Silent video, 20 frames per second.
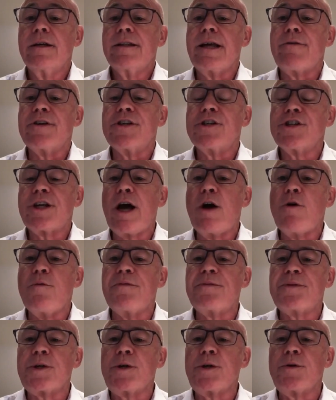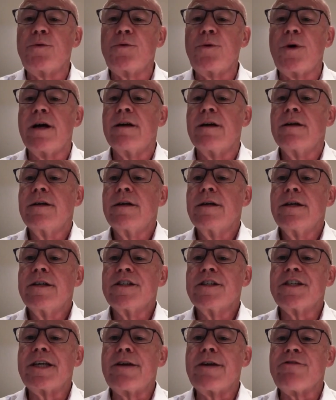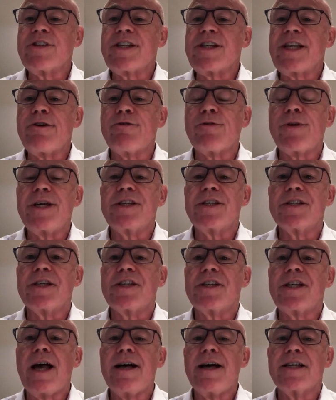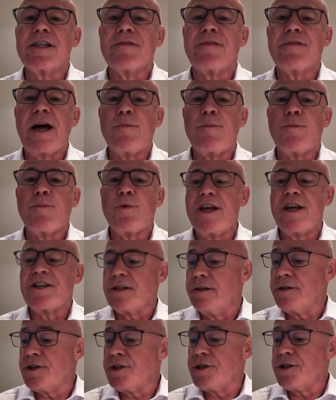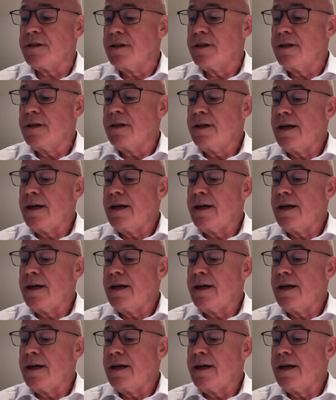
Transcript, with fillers: there is scope to uh, seriously increase the size of that presence,